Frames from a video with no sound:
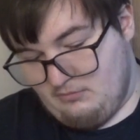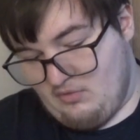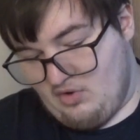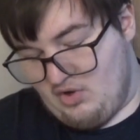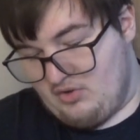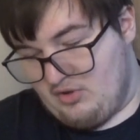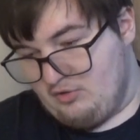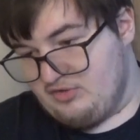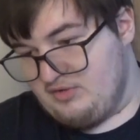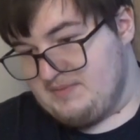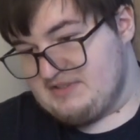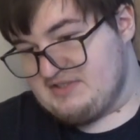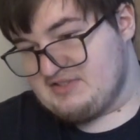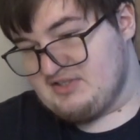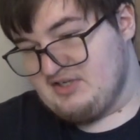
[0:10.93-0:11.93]
only be
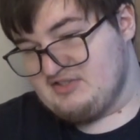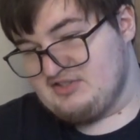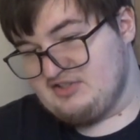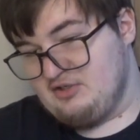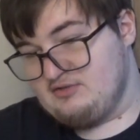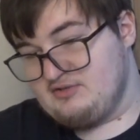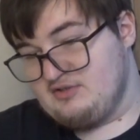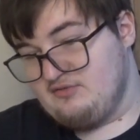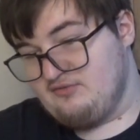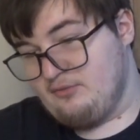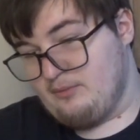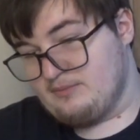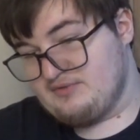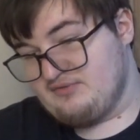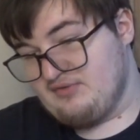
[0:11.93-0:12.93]
discussing alternate
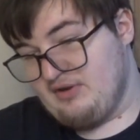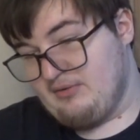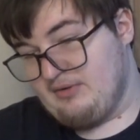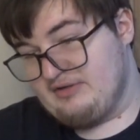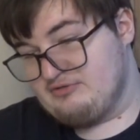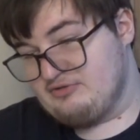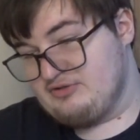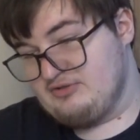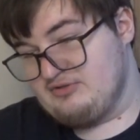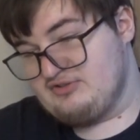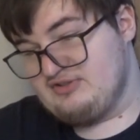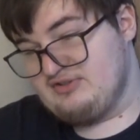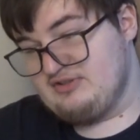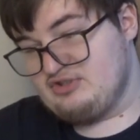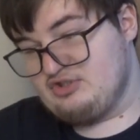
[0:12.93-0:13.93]
forms if they are introduced
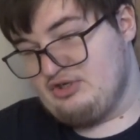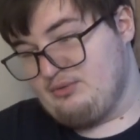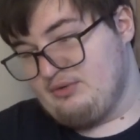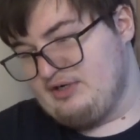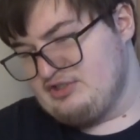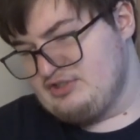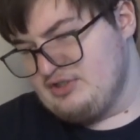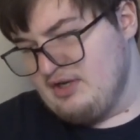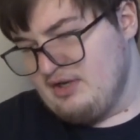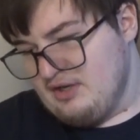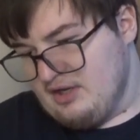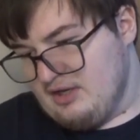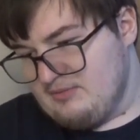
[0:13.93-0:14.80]
in this generation. I'm